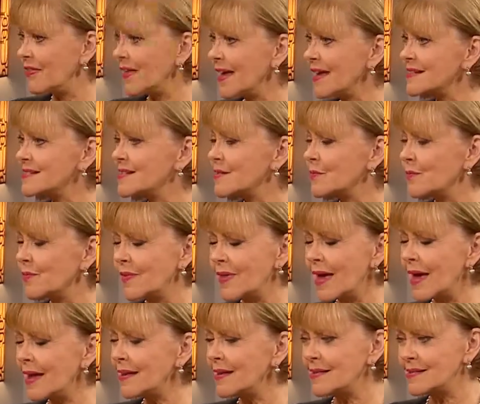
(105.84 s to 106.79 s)
That's,
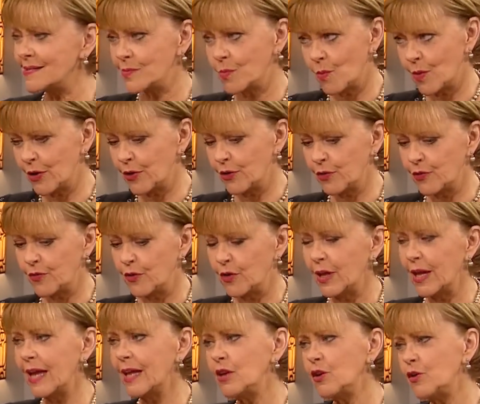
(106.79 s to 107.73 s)
that is
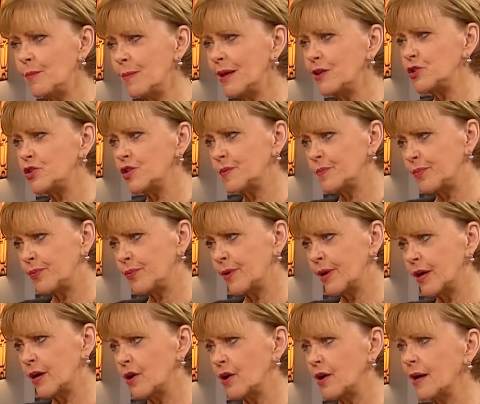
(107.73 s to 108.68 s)
wonderful. And you mentioned
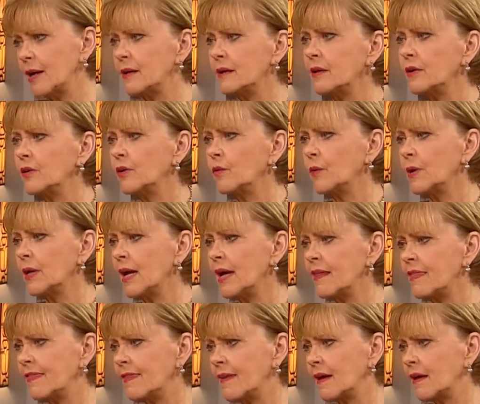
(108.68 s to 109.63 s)
prayer, and you know,
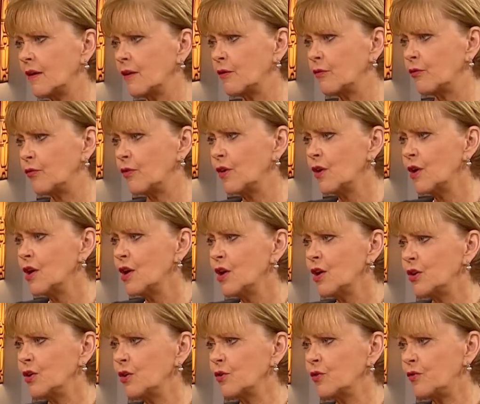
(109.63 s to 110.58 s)
when I think of
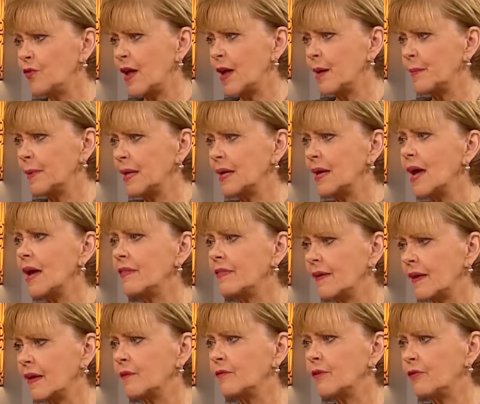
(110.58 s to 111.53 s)
your family, I
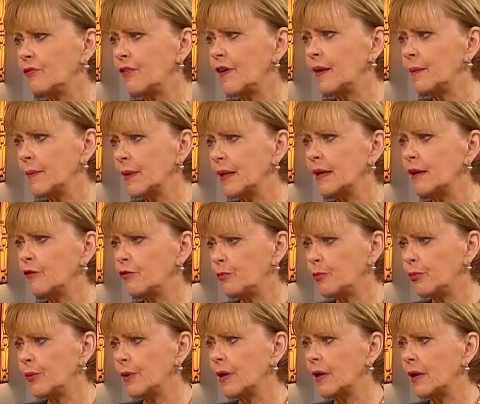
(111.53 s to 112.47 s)
think of a family of
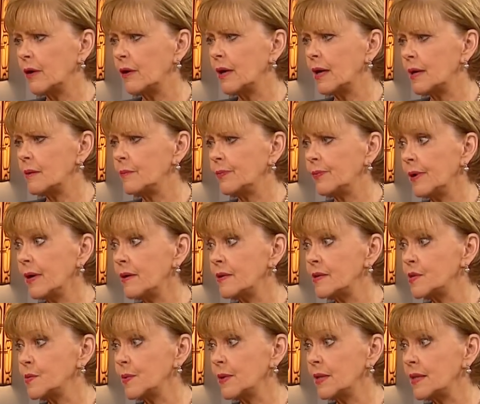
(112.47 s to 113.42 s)
prayer, and prayer
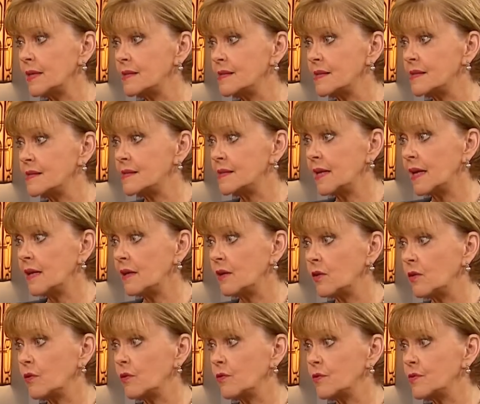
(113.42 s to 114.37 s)
has really
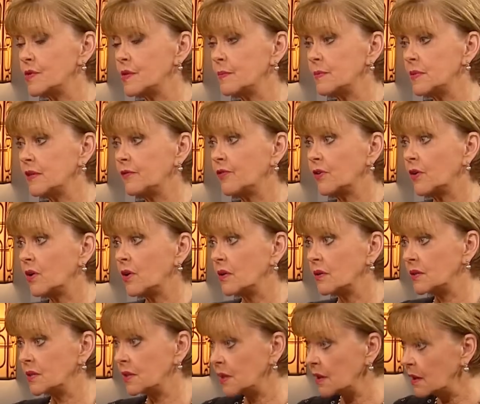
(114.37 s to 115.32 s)
sustained you through some
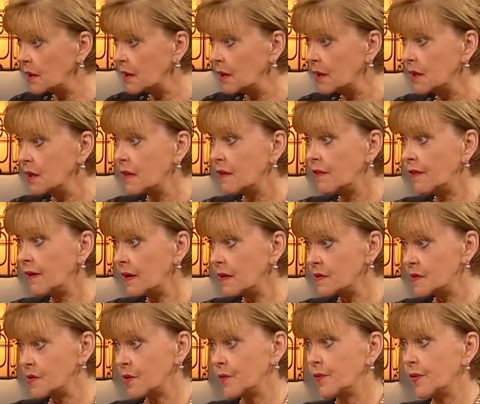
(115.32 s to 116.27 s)
difficult
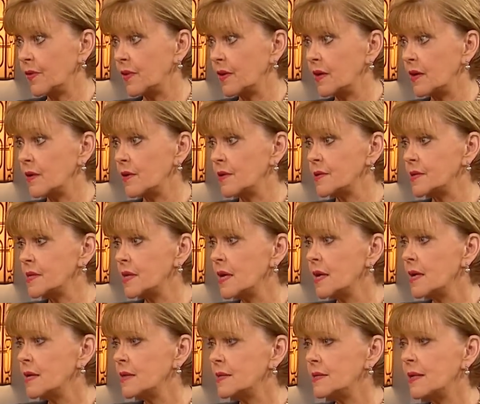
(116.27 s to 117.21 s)
things over the years.
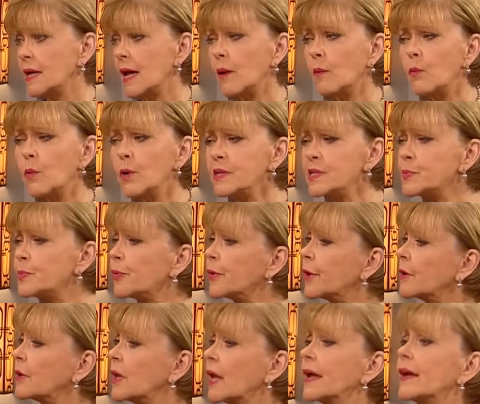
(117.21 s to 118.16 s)
What's
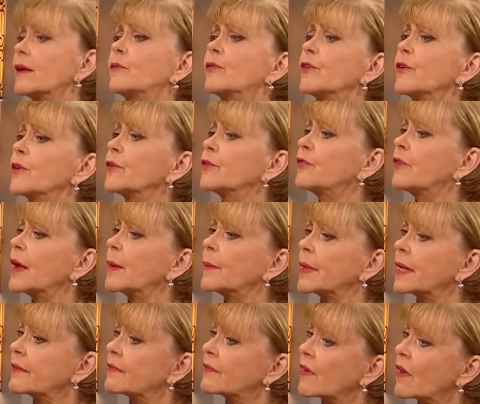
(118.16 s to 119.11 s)
prayer like for your
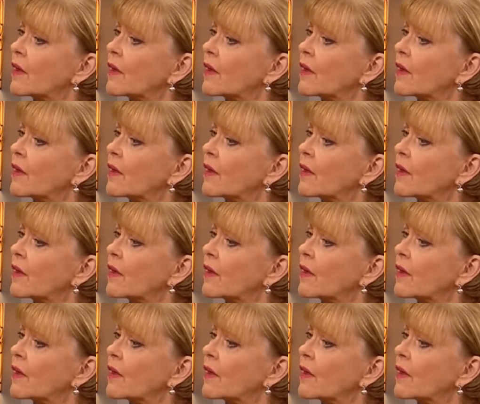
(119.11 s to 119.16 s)
family at the